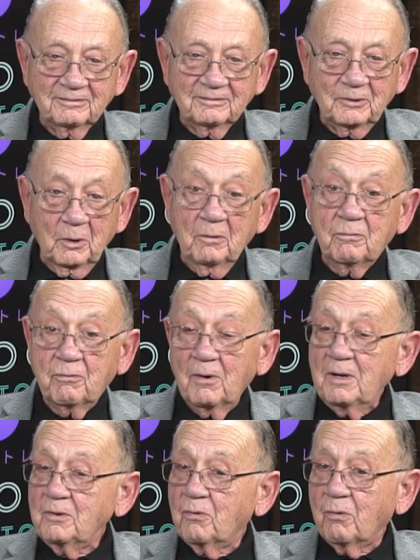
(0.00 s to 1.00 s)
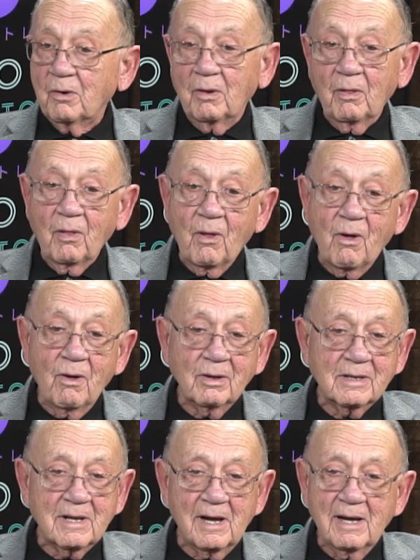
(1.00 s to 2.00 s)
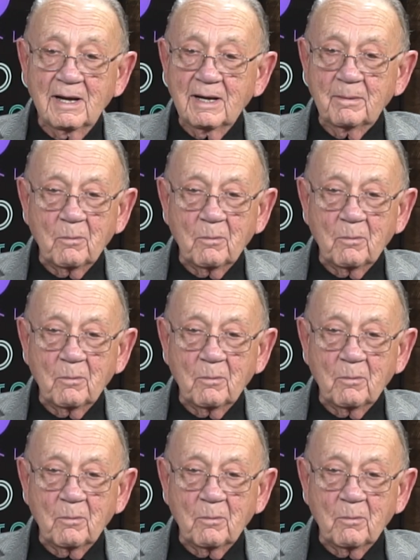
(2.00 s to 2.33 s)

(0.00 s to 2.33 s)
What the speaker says: and friends for a long time.